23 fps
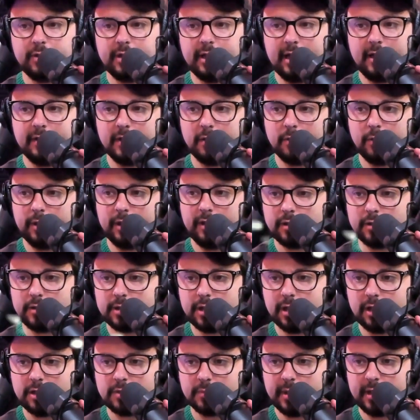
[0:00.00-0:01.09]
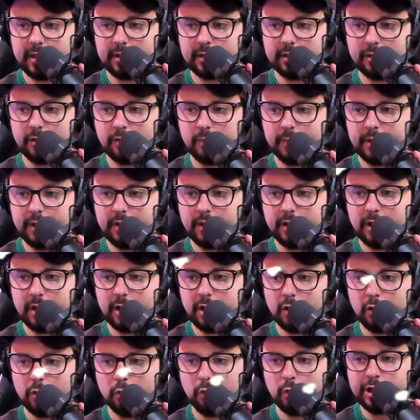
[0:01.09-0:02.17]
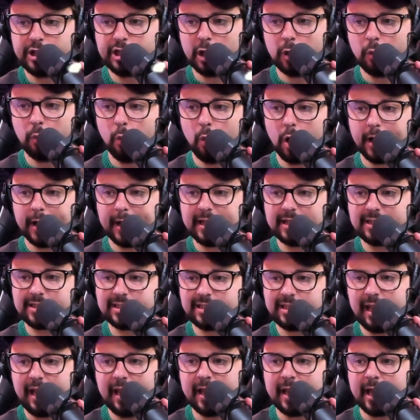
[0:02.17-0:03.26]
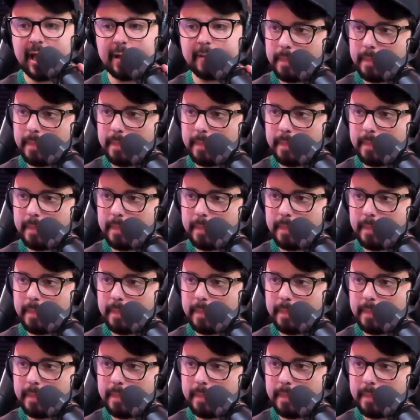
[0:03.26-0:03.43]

now that we've talked about it a little bit would you want to see it?